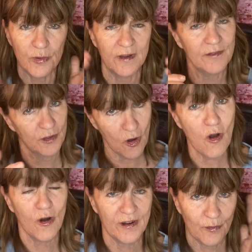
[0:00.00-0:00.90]
in the
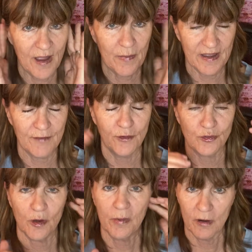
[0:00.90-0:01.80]
car, I don't have my
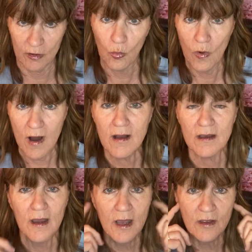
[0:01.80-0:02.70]
headphones on, but on a walk,
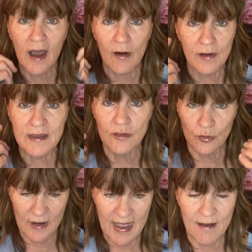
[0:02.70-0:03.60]
I'll
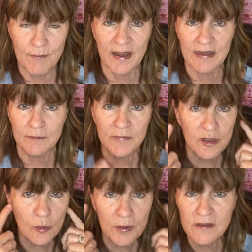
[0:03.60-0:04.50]
either have my
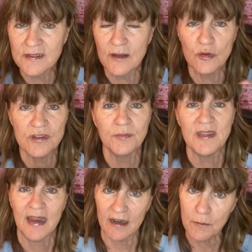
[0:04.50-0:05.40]
earbuds in or
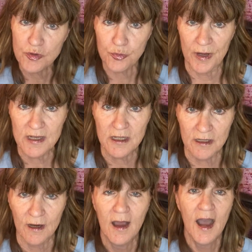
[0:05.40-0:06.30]
something and I'm
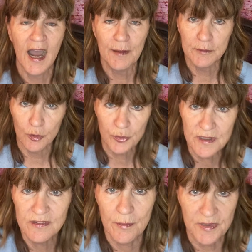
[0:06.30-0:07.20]
training. I'm
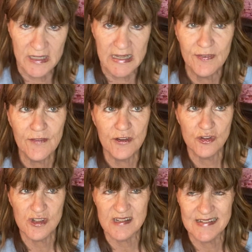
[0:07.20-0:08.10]
learning something. Even if it's
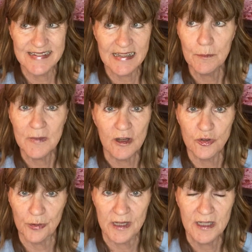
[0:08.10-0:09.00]
just a 10-minute
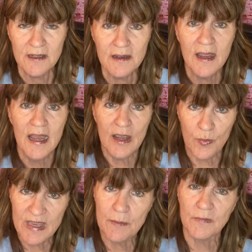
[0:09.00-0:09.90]
training,
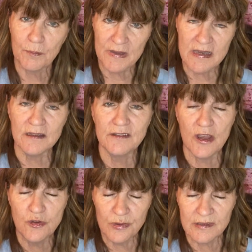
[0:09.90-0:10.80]
we can be
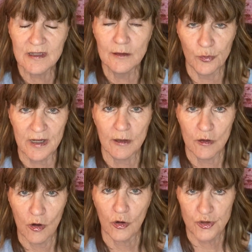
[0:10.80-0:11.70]
continuously learning
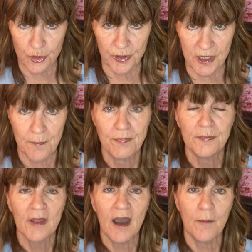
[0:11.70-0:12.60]
along our journey.
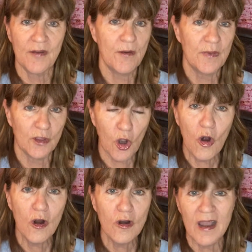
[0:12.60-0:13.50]
If I'm in the
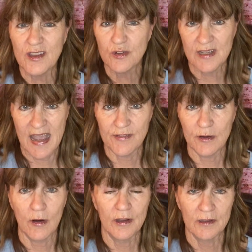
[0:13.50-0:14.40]
car, I usually have it
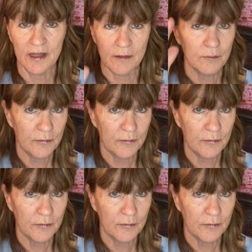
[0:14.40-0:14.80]
on like